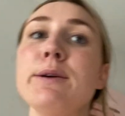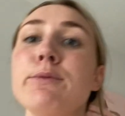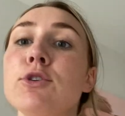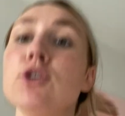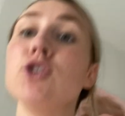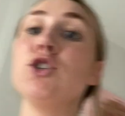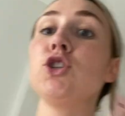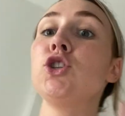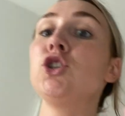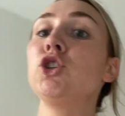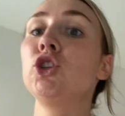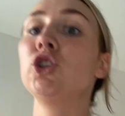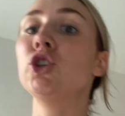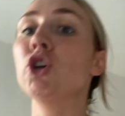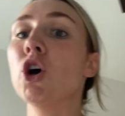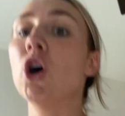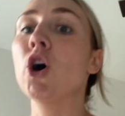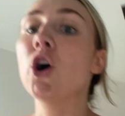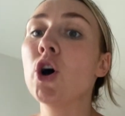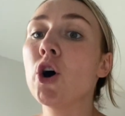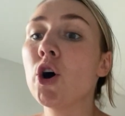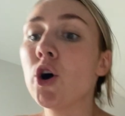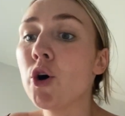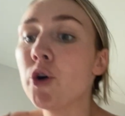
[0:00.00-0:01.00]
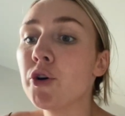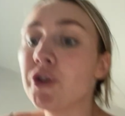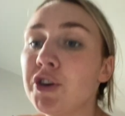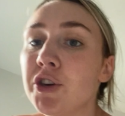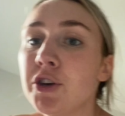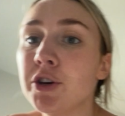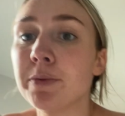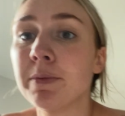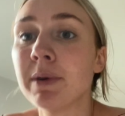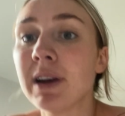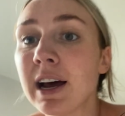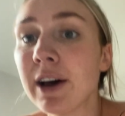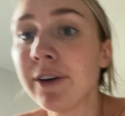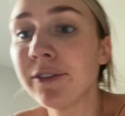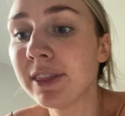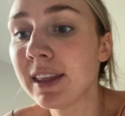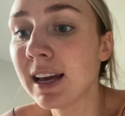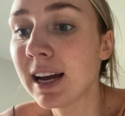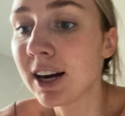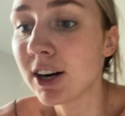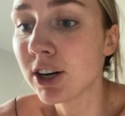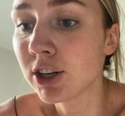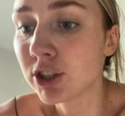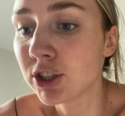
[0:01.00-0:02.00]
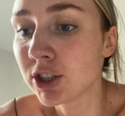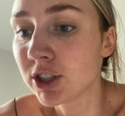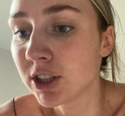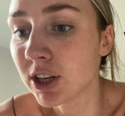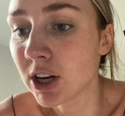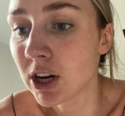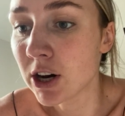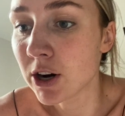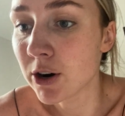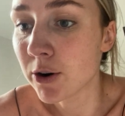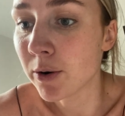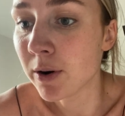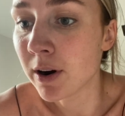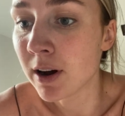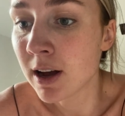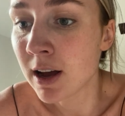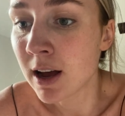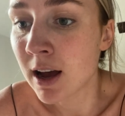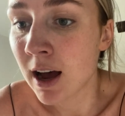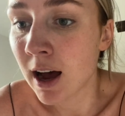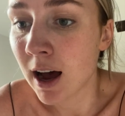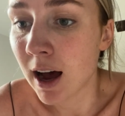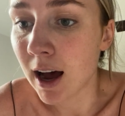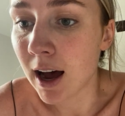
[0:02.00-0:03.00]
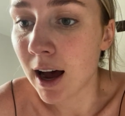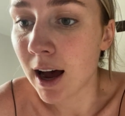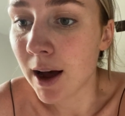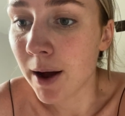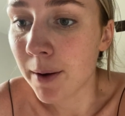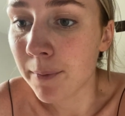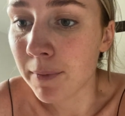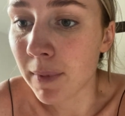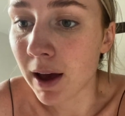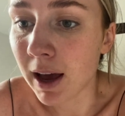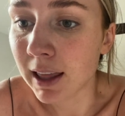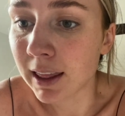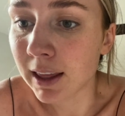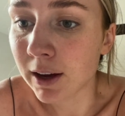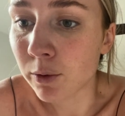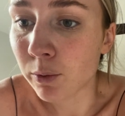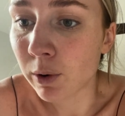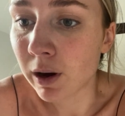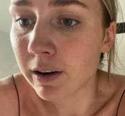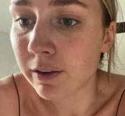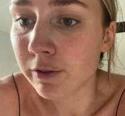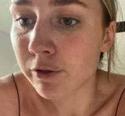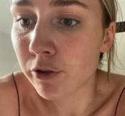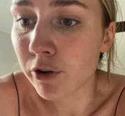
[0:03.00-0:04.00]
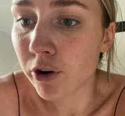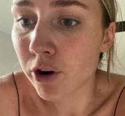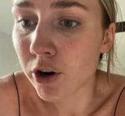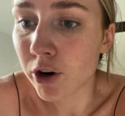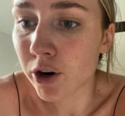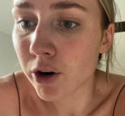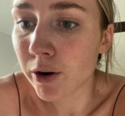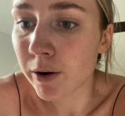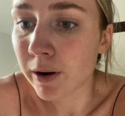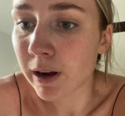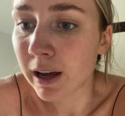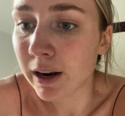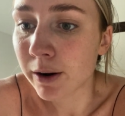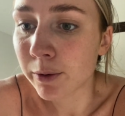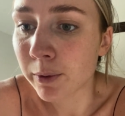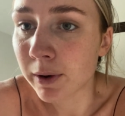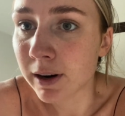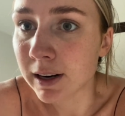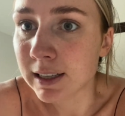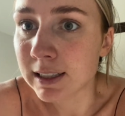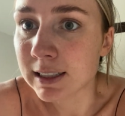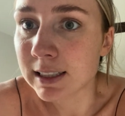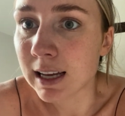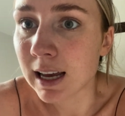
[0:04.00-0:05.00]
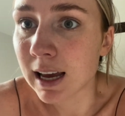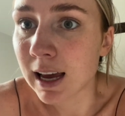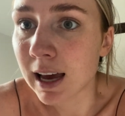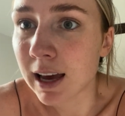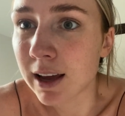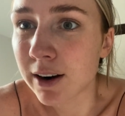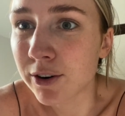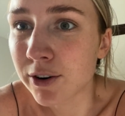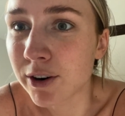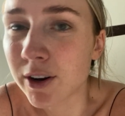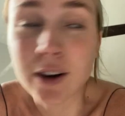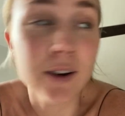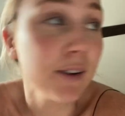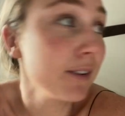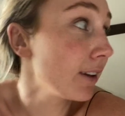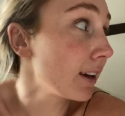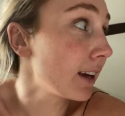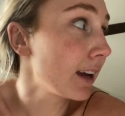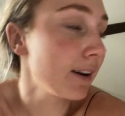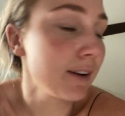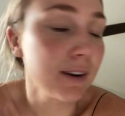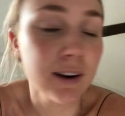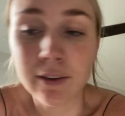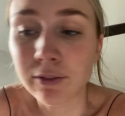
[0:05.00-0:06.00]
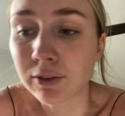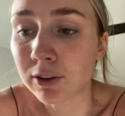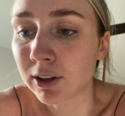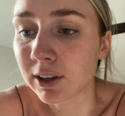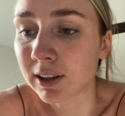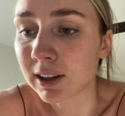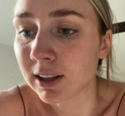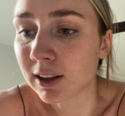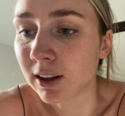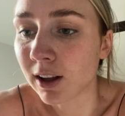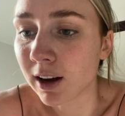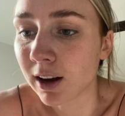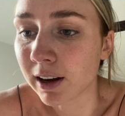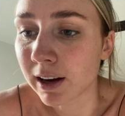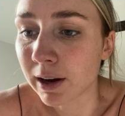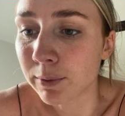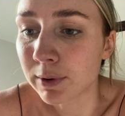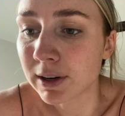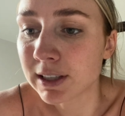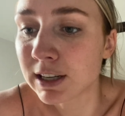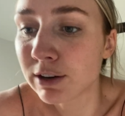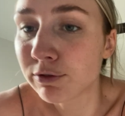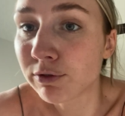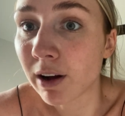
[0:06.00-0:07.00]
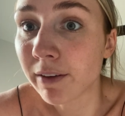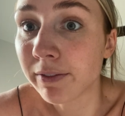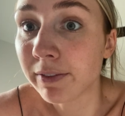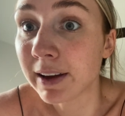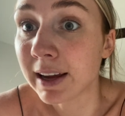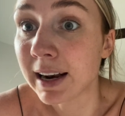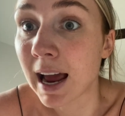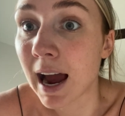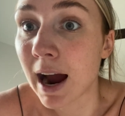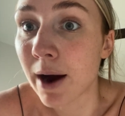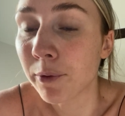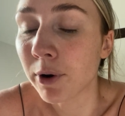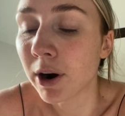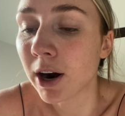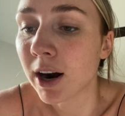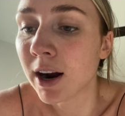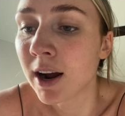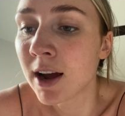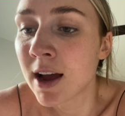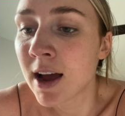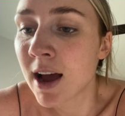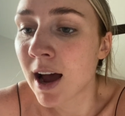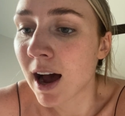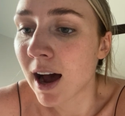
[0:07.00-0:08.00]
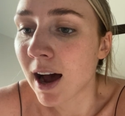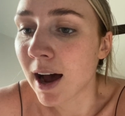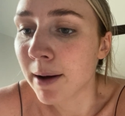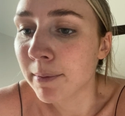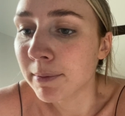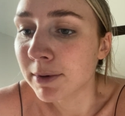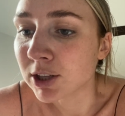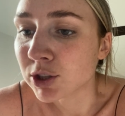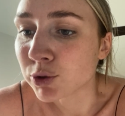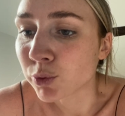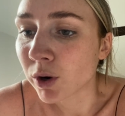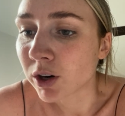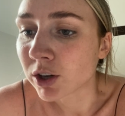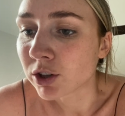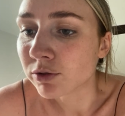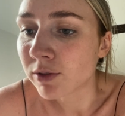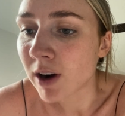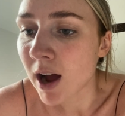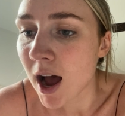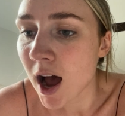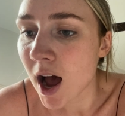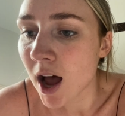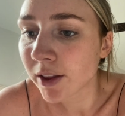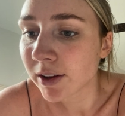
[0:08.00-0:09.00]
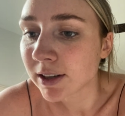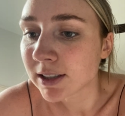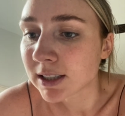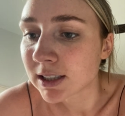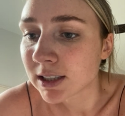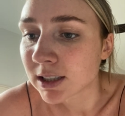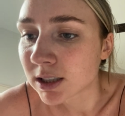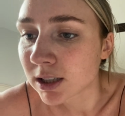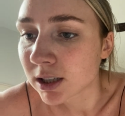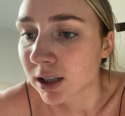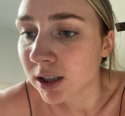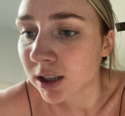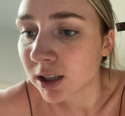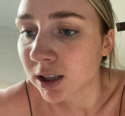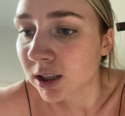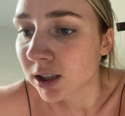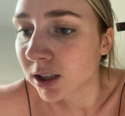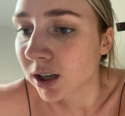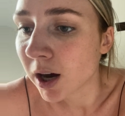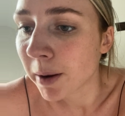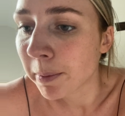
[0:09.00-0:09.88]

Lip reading: was so humid out there. So I like went for, I would have to look at the clock. I want to say roughly an hour. I just walked around, listened to a